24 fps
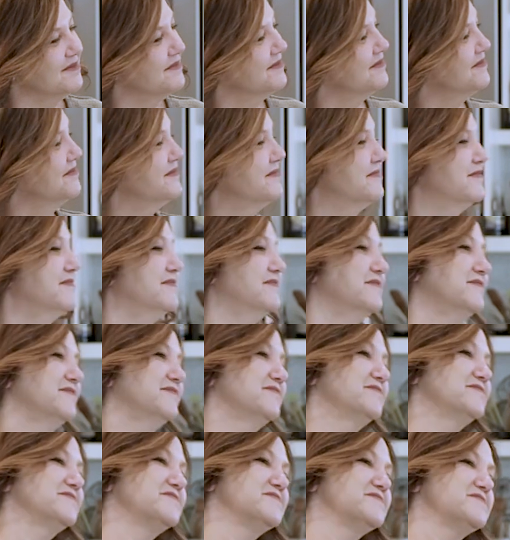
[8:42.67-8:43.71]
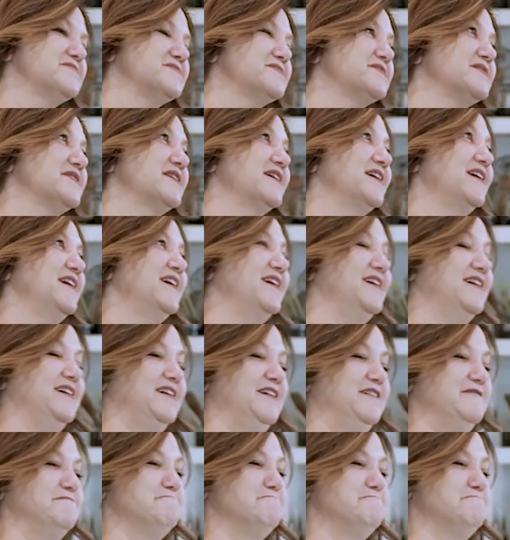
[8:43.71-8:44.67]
[no speech]